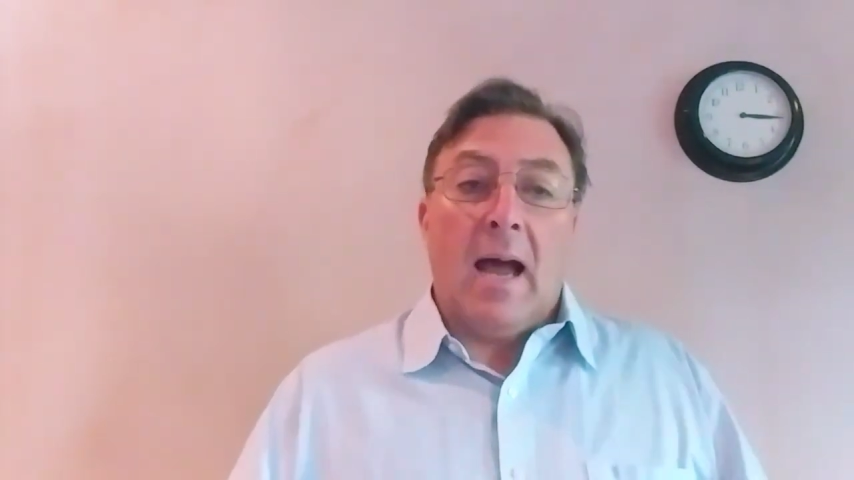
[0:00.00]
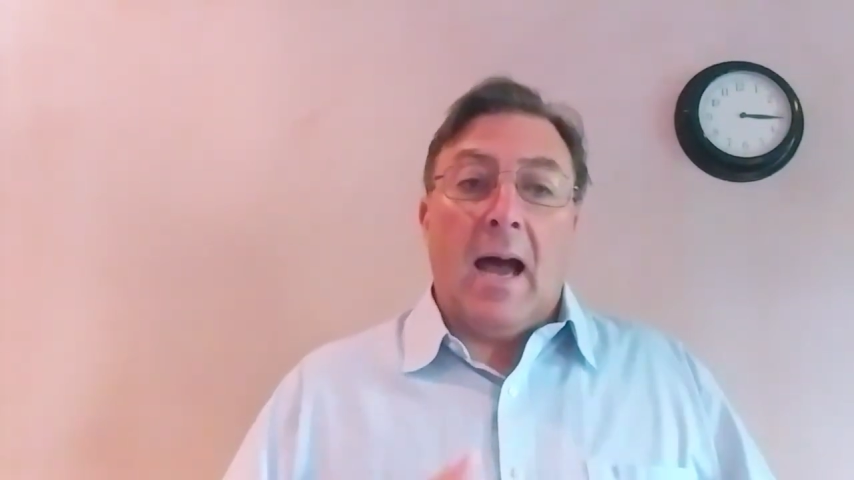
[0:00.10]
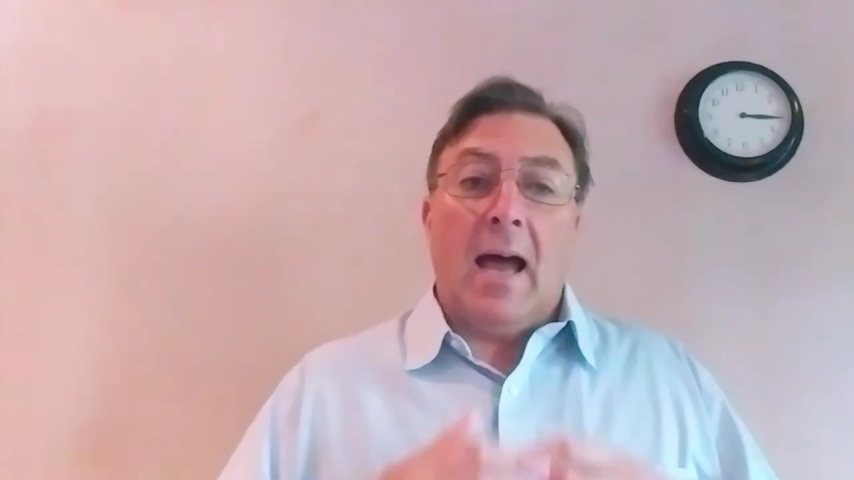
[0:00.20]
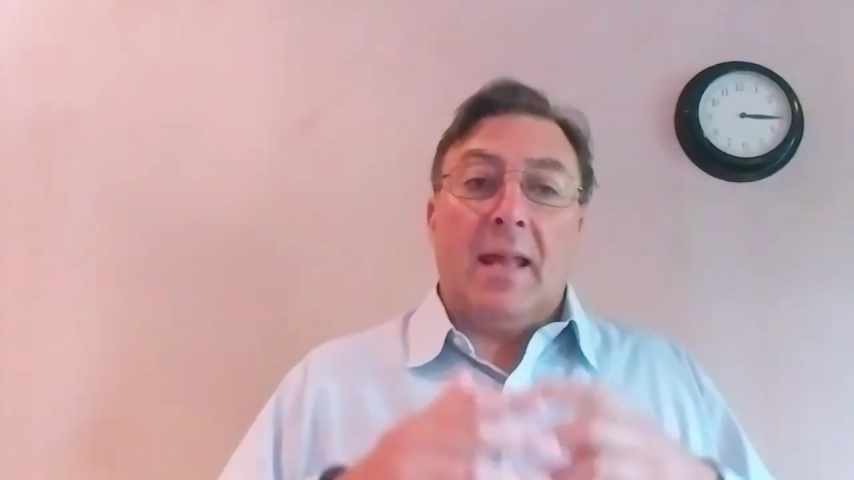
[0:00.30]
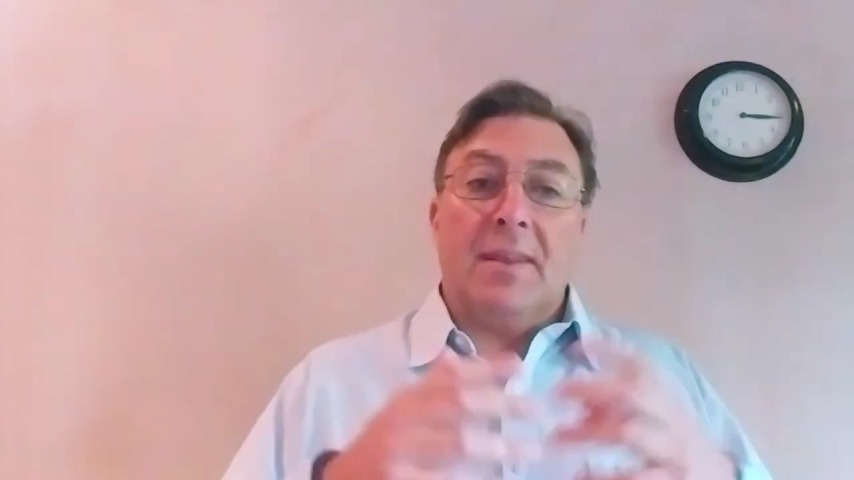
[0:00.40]

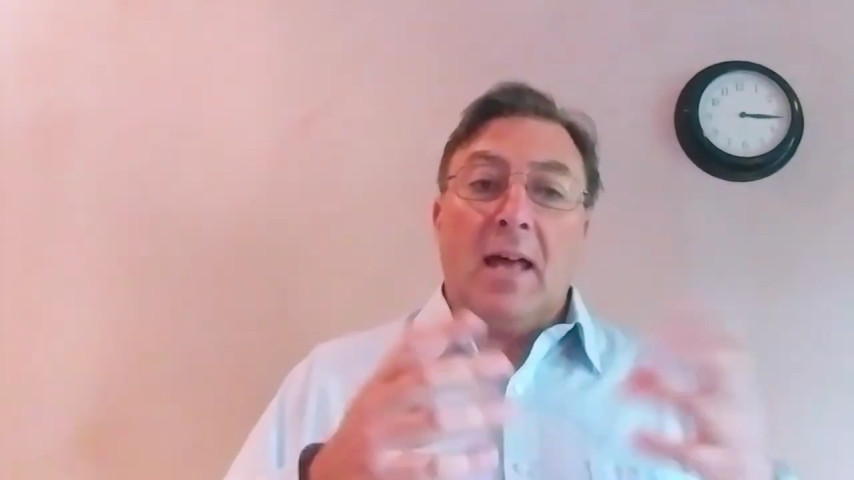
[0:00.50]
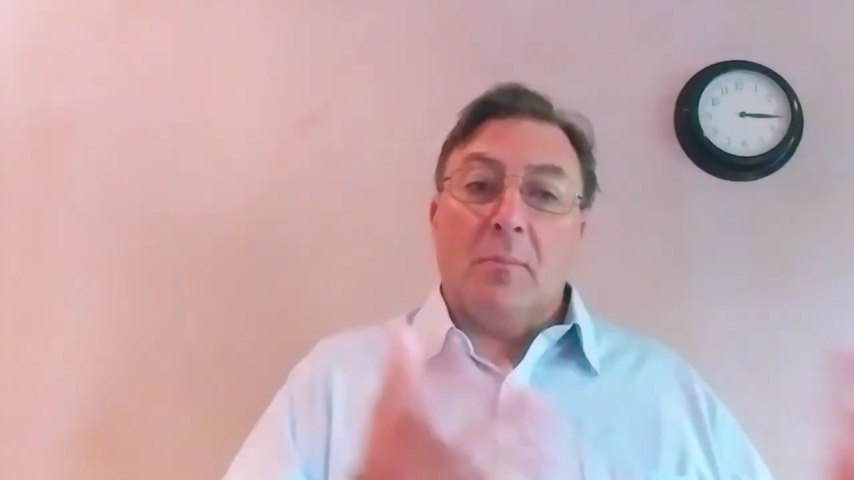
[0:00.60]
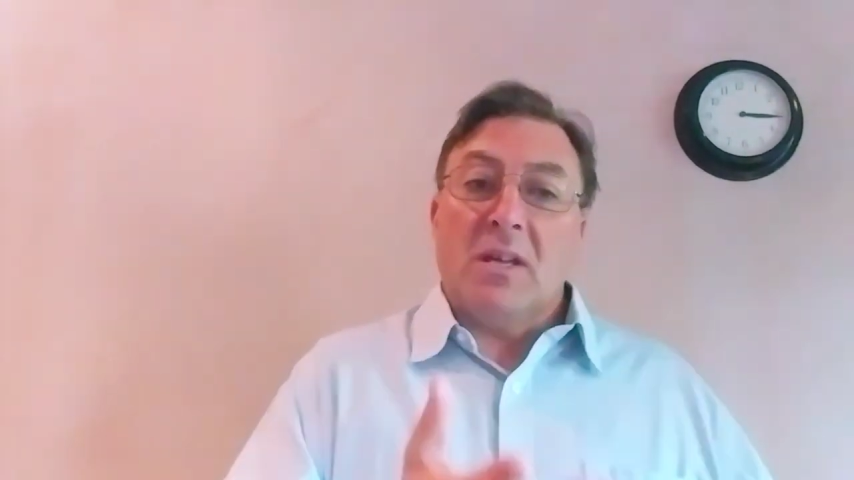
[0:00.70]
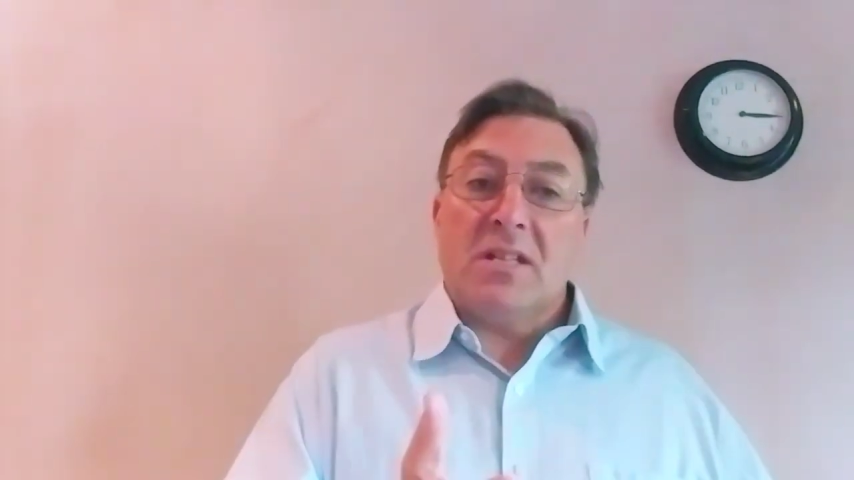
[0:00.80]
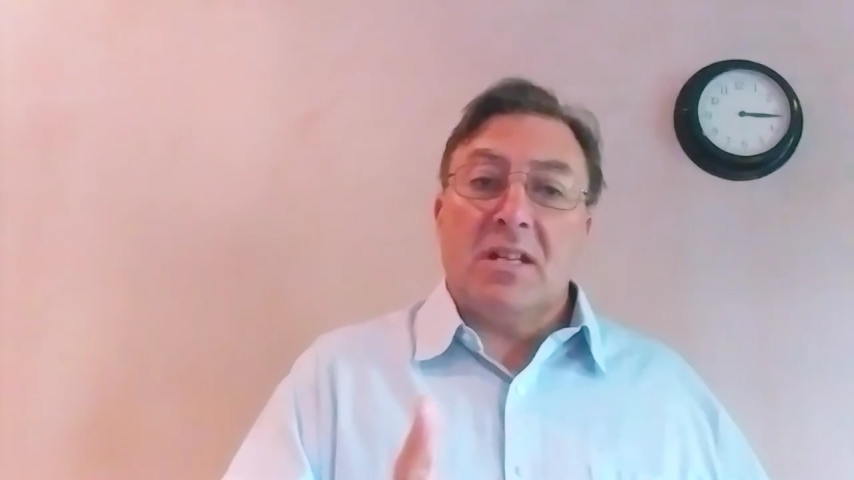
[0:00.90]
And
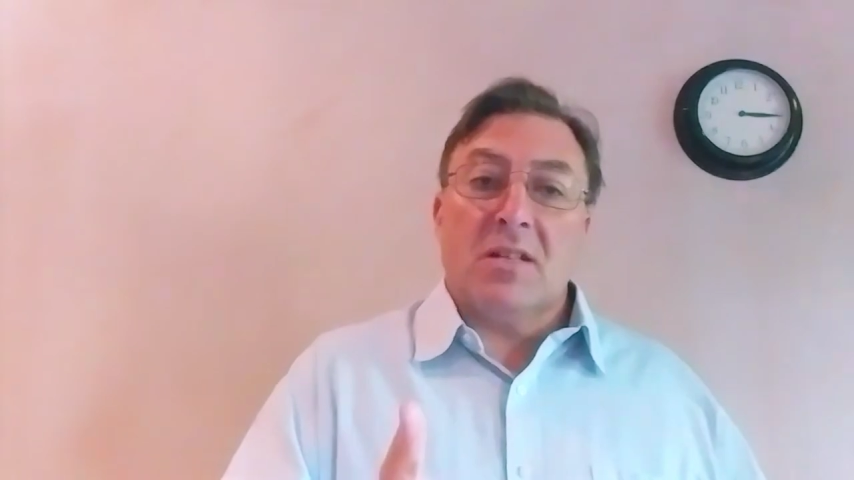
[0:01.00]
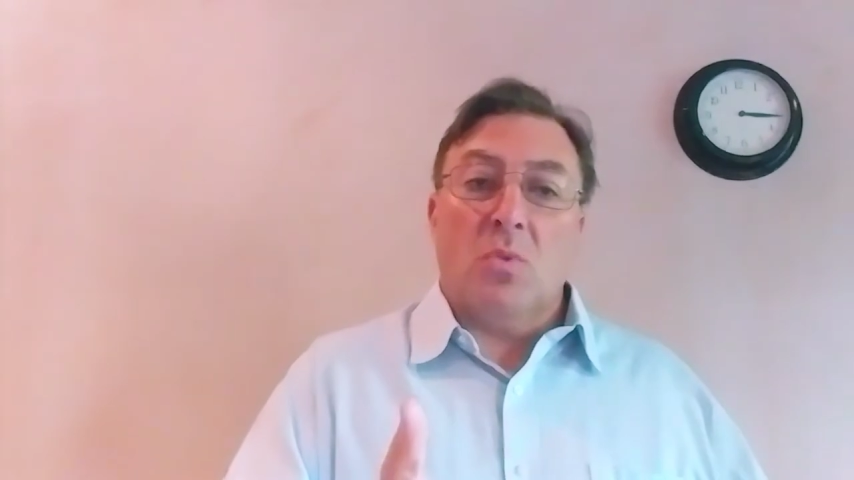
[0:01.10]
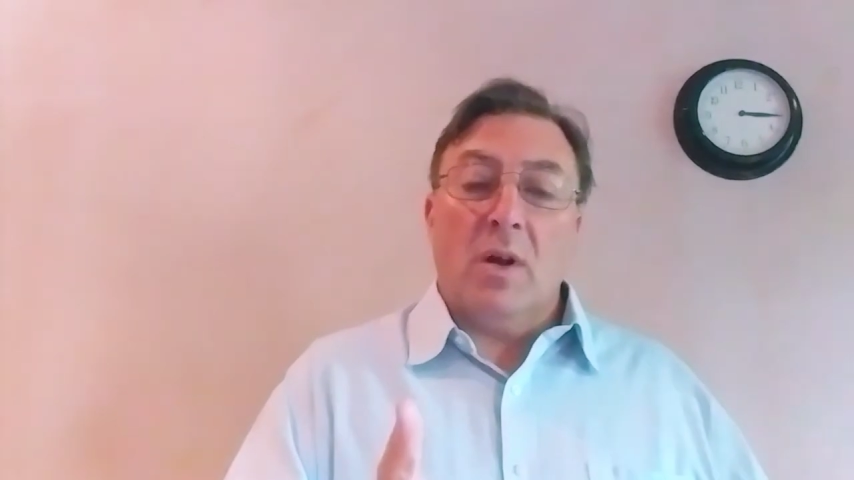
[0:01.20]
that business,